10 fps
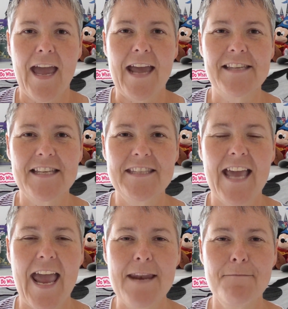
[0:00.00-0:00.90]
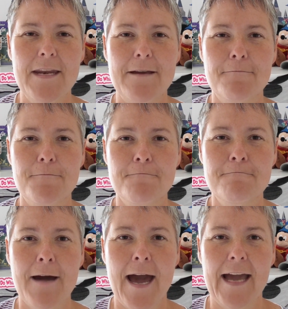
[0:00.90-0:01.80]
It's a 10-minute
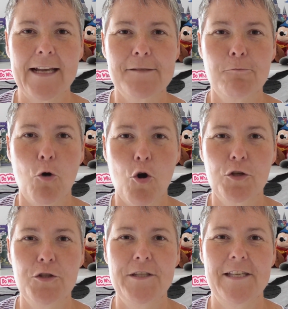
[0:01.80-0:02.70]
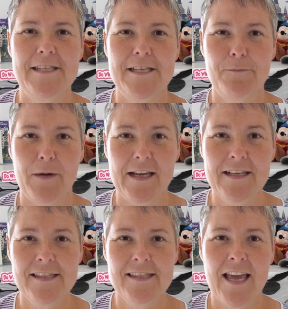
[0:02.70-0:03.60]
max walk to Disney
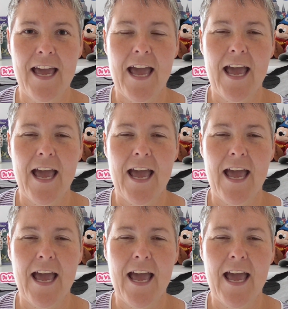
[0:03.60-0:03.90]
Springs,